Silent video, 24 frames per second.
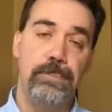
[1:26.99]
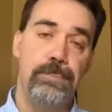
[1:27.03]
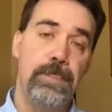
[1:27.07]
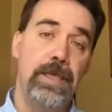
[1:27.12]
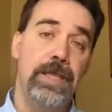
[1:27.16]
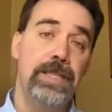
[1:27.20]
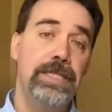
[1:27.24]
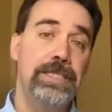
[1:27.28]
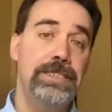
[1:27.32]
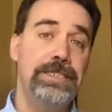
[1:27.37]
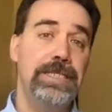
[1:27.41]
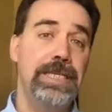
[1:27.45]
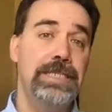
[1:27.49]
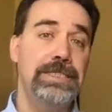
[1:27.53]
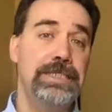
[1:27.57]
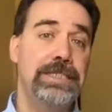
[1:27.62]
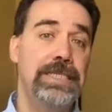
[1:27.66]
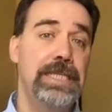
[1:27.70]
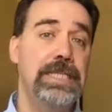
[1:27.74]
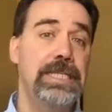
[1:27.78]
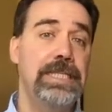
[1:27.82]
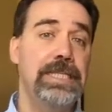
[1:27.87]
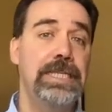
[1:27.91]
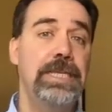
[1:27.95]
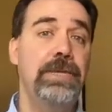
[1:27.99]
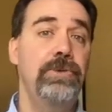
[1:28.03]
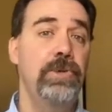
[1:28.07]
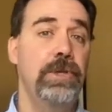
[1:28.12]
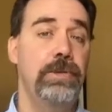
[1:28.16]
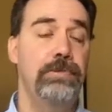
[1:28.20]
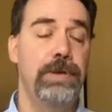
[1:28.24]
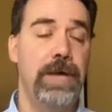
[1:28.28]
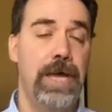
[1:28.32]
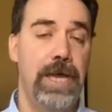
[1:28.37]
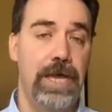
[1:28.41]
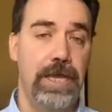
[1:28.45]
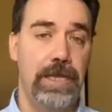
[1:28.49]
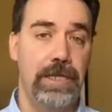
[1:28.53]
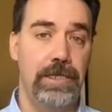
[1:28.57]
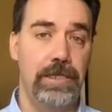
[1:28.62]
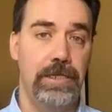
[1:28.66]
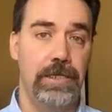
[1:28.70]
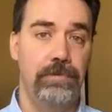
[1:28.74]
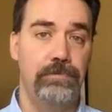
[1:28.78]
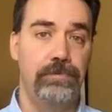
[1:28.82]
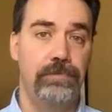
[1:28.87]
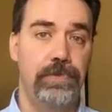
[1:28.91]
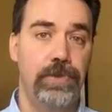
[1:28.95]
At least that's the theory behind
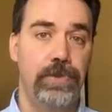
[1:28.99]
it.